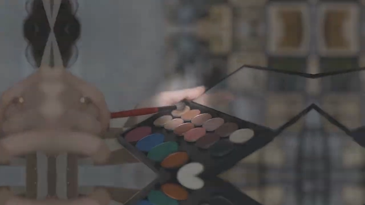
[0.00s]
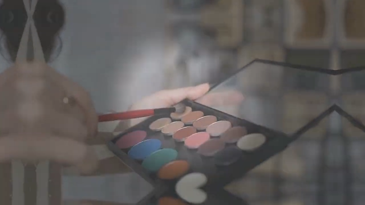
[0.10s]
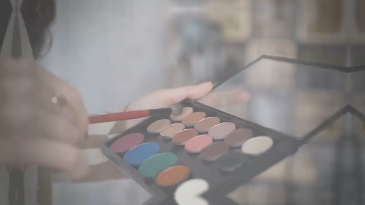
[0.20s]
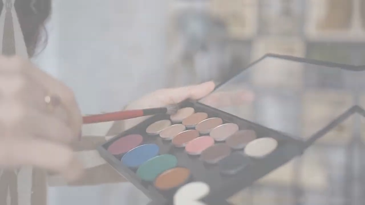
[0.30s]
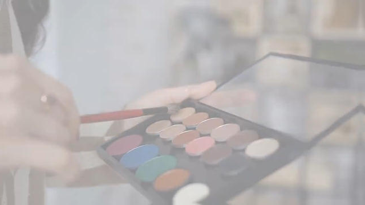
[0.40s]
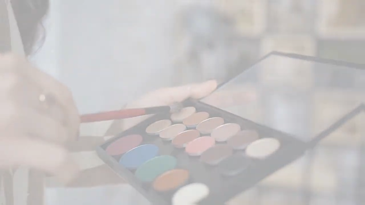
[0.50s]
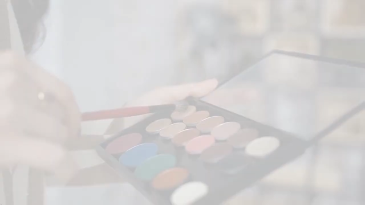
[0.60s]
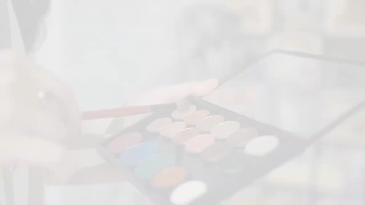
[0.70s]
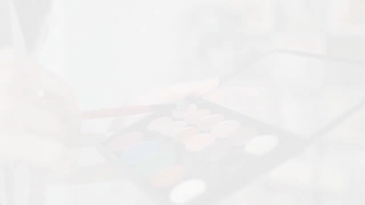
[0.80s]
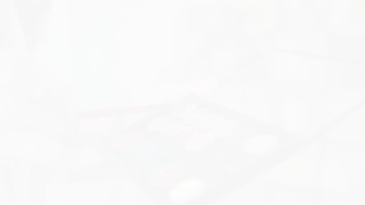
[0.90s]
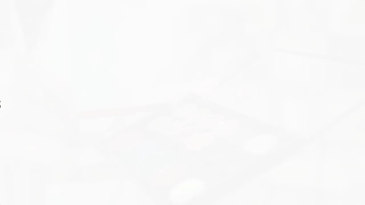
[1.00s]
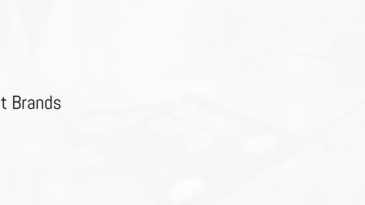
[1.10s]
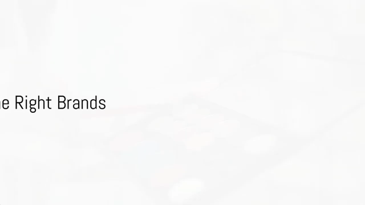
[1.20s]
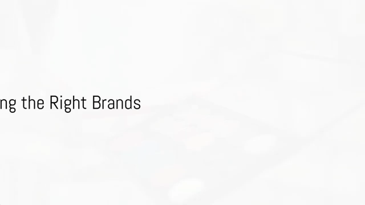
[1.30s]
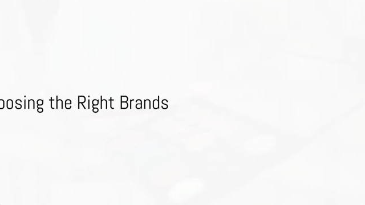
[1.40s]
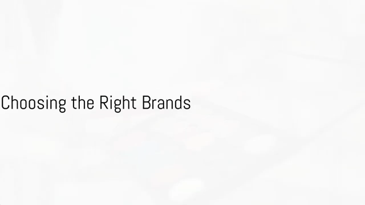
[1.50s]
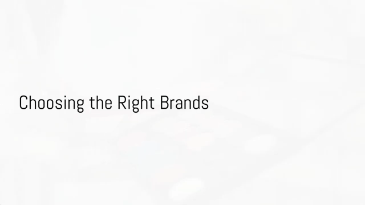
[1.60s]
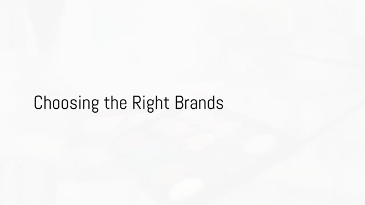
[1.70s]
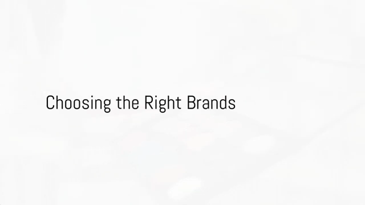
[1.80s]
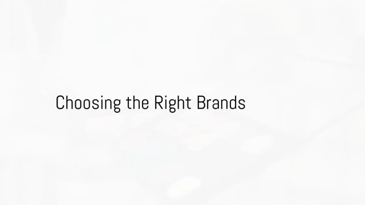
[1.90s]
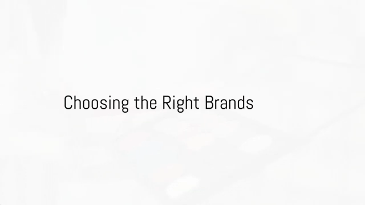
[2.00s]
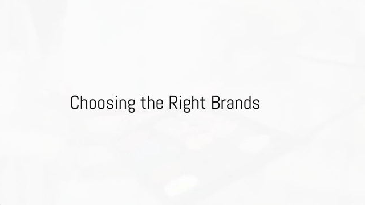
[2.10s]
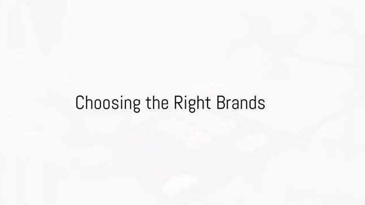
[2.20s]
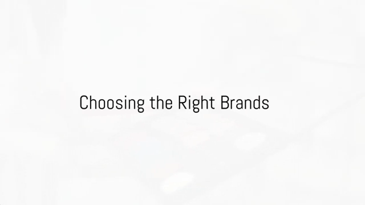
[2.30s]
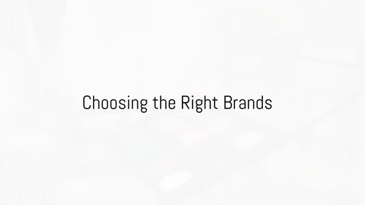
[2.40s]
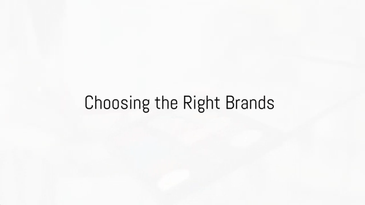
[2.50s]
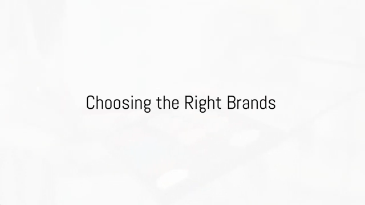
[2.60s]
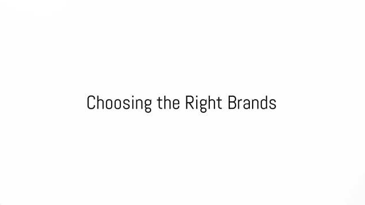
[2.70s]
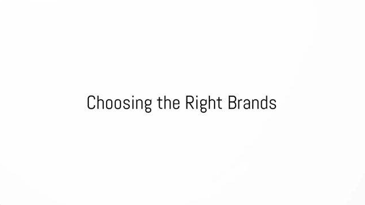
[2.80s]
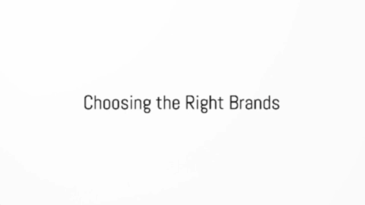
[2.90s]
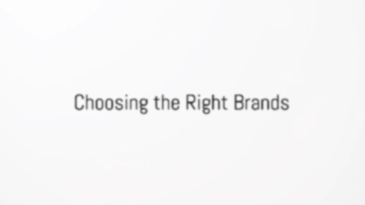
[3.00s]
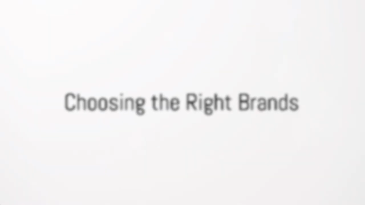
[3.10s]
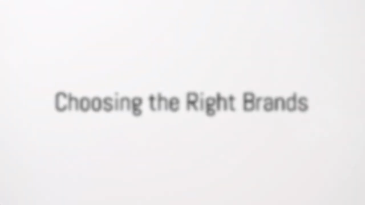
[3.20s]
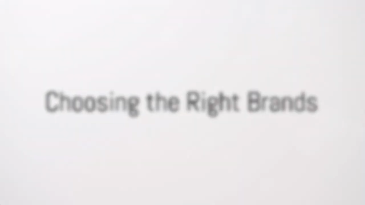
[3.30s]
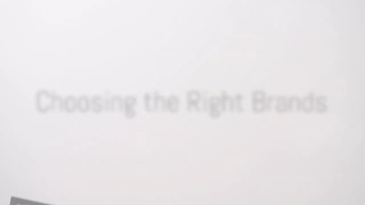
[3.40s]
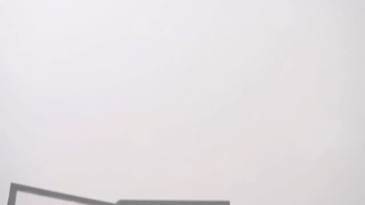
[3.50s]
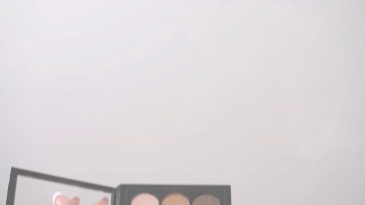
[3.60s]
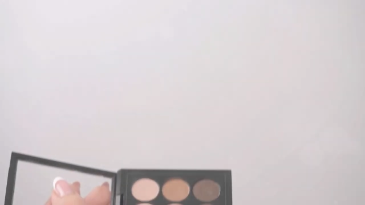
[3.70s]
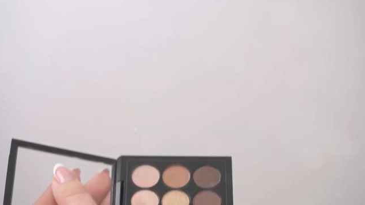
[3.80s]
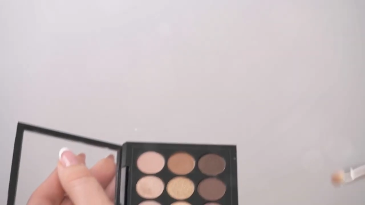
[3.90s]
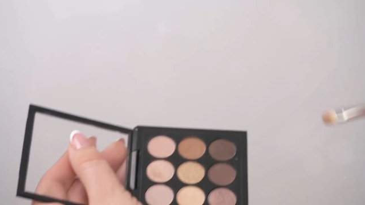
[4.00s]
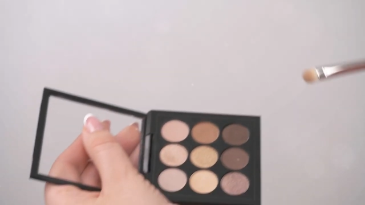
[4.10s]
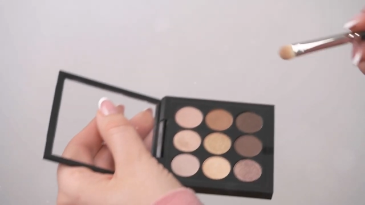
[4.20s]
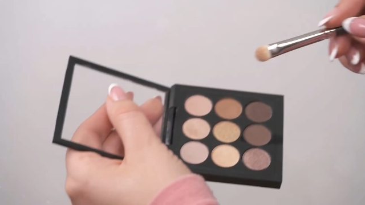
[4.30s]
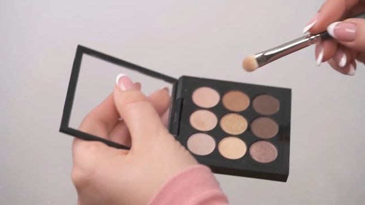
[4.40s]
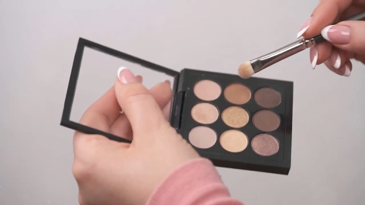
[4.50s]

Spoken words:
Nobody's mouth can be seen.